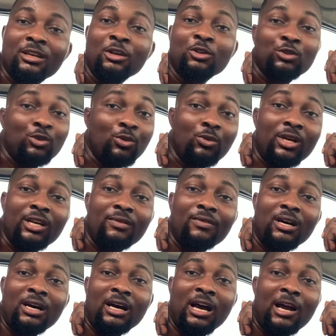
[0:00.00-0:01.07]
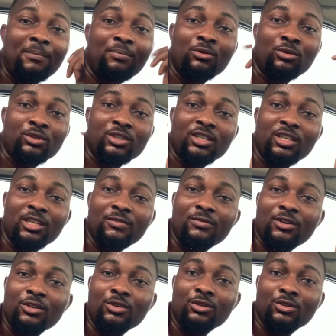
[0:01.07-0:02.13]
So whenever I post any
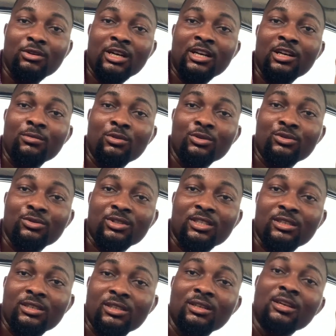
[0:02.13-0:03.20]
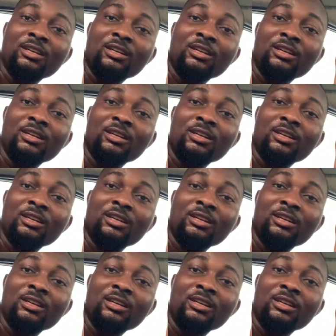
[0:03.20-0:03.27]
video, you are able to see.